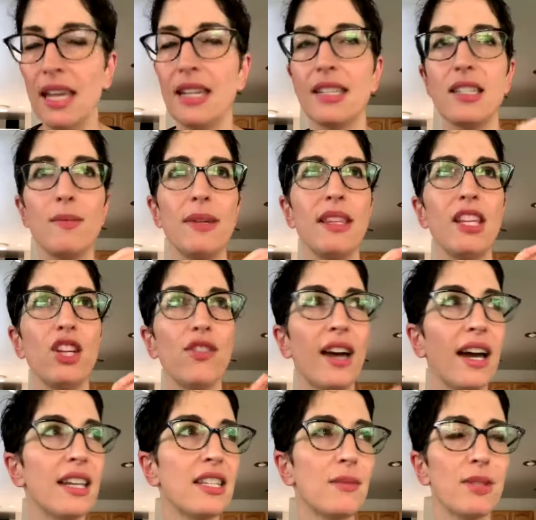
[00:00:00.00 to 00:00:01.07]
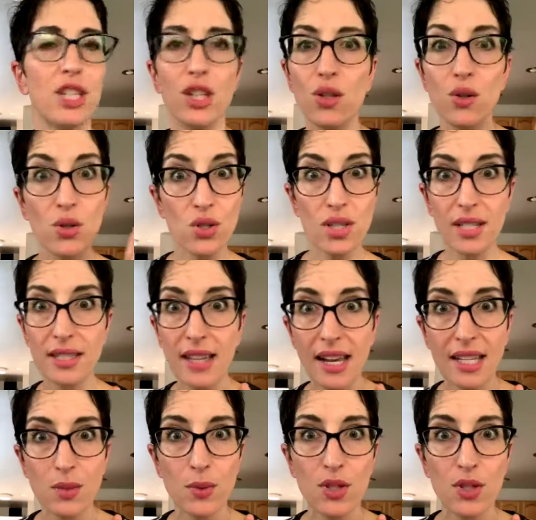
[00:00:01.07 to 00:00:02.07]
Doesn't mean that you've had some huge success